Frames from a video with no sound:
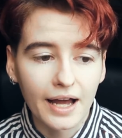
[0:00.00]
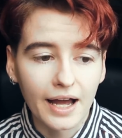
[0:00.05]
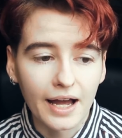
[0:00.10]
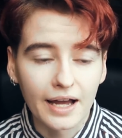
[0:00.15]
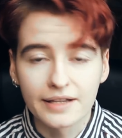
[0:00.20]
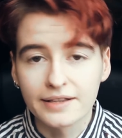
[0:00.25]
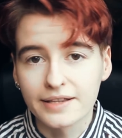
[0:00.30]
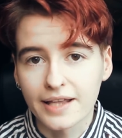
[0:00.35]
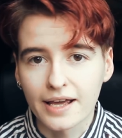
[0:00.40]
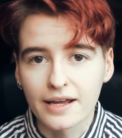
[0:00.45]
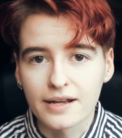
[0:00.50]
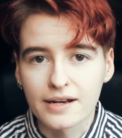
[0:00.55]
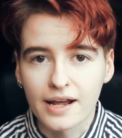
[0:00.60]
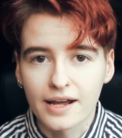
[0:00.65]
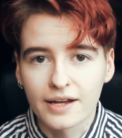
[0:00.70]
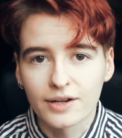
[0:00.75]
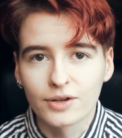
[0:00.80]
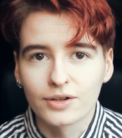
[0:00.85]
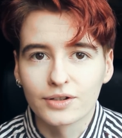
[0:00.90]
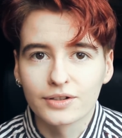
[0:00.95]
and then
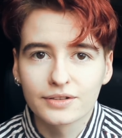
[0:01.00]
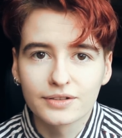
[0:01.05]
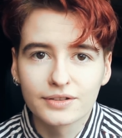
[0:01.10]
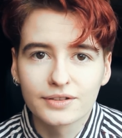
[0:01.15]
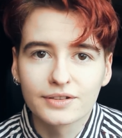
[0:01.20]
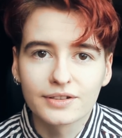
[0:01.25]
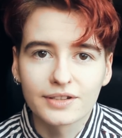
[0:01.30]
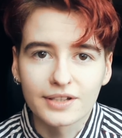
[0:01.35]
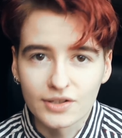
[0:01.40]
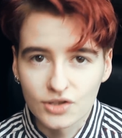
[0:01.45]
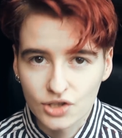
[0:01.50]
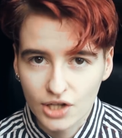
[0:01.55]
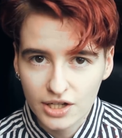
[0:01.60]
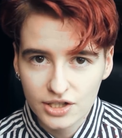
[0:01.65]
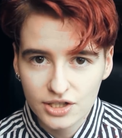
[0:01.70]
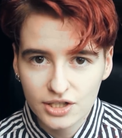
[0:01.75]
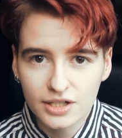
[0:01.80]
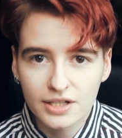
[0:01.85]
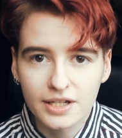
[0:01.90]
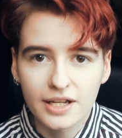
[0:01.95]
I got the
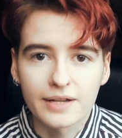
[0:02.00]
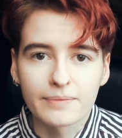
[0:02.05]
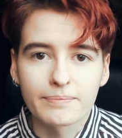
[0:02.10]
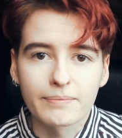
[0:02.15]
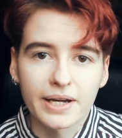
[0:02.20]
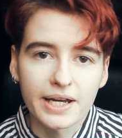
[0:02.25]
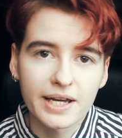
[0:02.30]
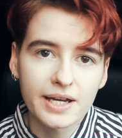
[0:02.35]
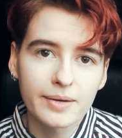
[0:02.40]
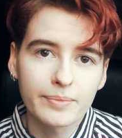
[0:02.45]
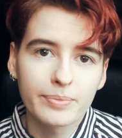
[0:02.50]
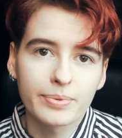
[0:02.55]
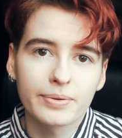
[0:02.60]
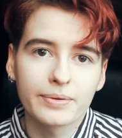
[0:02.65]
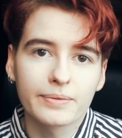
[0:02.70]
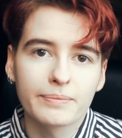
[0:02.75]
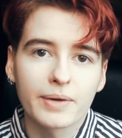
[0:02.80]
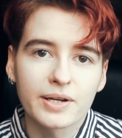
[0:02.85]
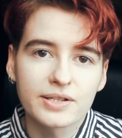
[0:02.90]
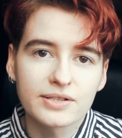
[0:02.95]
injection in my hip
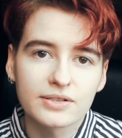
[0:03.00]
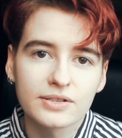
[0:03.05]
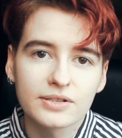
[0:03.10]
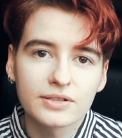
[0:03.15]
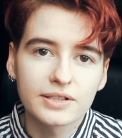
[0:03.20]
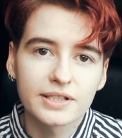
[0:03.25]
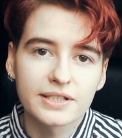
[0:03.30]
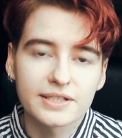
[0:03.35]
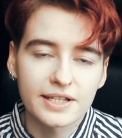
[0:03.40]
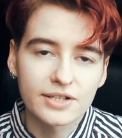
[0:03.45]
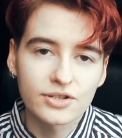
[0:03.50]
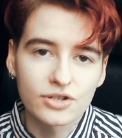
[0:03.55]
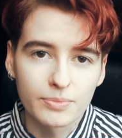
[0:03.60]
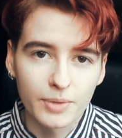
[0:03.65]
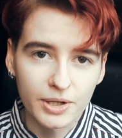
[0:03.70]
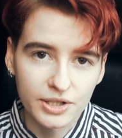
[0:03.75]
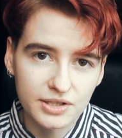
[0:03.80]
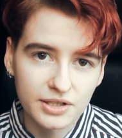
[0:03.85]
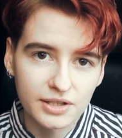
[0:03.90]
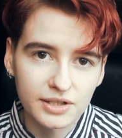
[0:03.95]
muscle it's
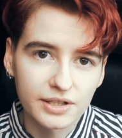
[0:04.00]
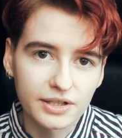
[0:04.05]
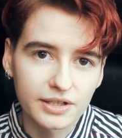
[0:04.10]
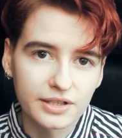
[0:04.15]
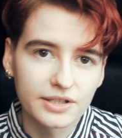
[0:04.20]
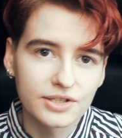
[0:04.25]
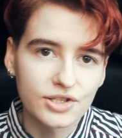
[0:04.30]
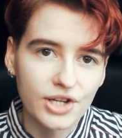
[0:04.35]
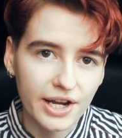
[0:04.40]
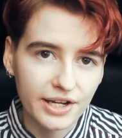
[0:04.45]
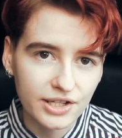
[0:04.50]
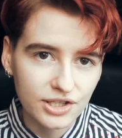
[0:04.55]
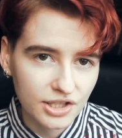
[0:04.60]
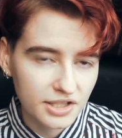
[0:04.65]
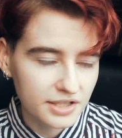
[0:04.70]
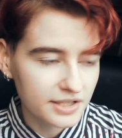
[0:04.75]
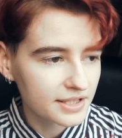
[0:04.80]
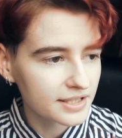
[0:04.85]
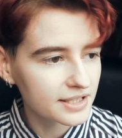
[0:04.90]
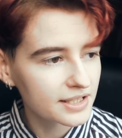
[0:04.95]
intramuscular
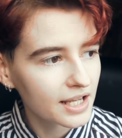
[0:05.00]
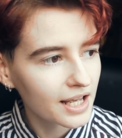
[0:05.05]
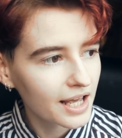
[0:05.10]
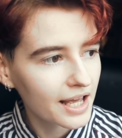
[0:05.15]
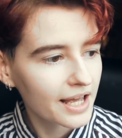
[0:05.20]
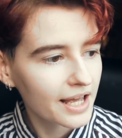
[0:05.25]
injections